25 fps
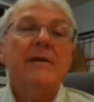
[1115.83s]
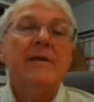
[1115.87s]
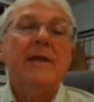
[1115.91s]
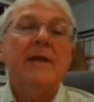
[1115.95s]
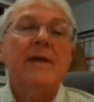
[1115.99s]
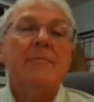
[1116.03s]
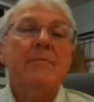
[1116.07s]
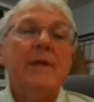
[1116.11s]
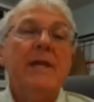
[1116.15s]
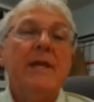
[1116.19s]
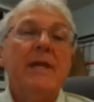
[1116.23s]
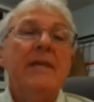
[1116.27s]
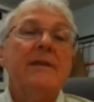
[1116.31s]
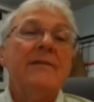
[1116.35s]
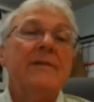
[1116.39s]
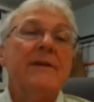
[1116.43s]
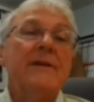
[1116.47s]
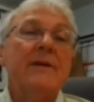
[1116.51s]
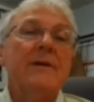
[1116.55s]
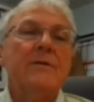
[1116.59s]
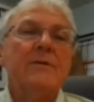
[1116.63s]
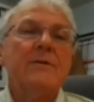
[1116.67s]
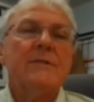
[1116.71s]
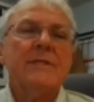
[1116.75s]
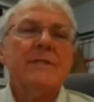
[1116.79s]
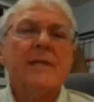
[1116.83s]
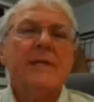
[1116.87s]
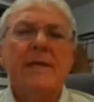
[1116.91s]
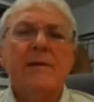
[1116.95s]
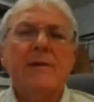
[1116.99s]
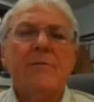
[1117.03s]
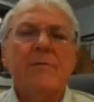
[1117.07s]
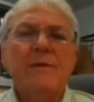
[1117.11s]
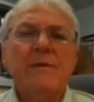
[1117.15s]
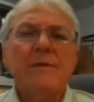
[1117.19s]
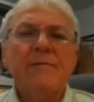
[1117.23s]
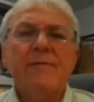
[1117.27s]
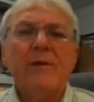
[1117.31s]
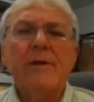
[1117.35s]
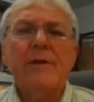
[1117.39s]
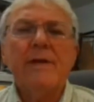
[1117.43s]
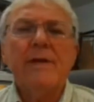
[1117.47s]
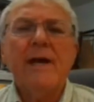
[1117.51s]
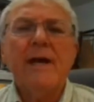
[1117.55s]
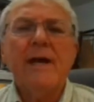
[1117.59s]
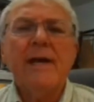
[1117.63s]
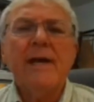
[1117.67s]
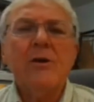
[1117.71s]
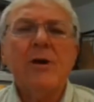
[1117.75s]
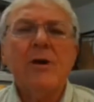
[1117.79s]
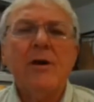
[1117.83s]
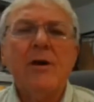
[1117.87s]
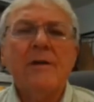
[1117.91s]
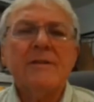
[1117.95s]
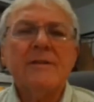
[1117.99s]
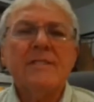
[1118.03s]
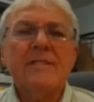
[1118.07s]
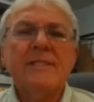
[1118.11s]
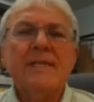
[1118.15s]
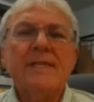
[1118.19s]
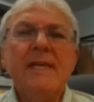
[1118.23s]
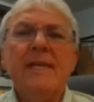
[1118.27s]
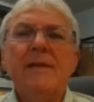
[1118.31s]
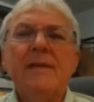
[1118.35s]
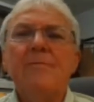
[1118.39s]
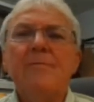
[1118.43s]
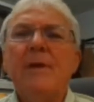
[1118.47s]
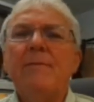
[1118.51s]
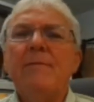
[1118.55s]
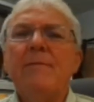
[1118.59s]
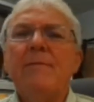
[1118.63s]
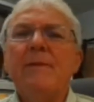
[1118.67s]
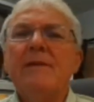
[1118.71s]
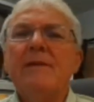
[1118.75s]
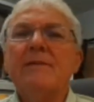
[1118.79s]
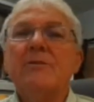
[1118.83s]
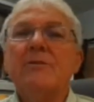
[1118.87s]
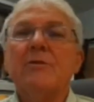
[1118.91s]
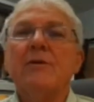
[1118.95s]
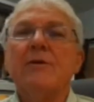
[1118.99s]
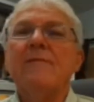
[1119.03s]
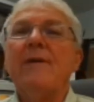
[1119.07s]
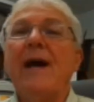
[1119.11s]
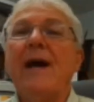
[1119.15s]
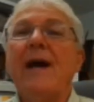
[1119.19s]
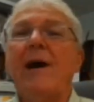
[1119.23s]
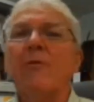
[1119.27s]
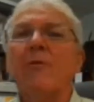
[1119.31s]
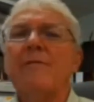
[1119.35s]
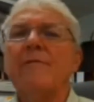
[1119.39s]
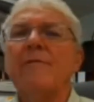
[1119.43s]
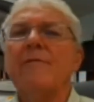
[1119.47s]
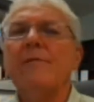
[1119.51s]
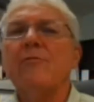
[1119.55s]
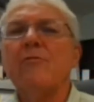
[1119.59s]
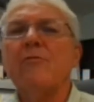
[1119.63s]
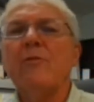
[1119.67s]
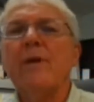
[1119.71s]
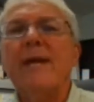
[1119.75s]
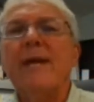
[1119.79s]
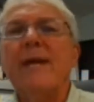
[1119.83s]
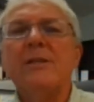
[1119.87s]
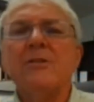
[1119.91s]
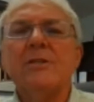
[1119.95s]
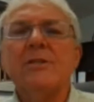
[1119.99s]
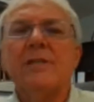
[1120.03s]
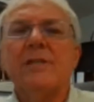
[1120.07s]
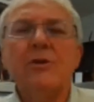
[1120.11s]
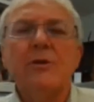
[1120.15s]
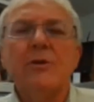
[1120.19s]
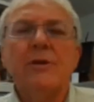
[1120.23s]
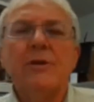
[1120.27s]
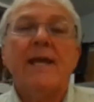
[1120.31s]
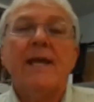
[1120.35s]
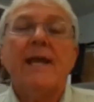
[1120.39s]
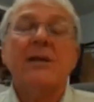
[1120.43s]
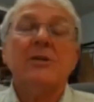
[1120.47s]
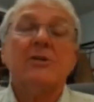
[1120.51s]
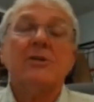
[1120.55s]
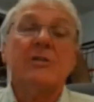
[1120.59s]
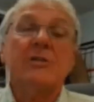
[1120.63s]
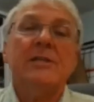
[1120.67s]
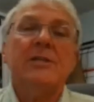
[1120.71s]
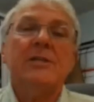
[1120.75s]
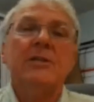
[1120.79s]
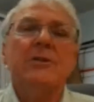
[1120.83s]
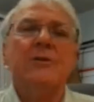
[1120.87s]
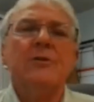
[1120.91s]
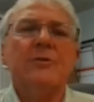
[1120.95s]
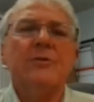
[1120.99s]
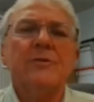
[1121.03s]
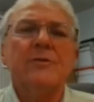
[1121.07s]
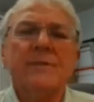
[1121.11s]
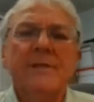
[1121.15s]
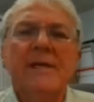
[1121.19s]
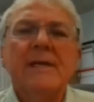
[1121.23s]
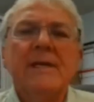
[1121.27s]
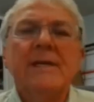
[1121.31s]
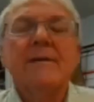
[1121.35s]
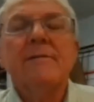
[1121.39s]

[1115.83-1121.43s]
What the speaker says: And many of those, again, with very high cost seed, may be sort of out of the range that you could actually use.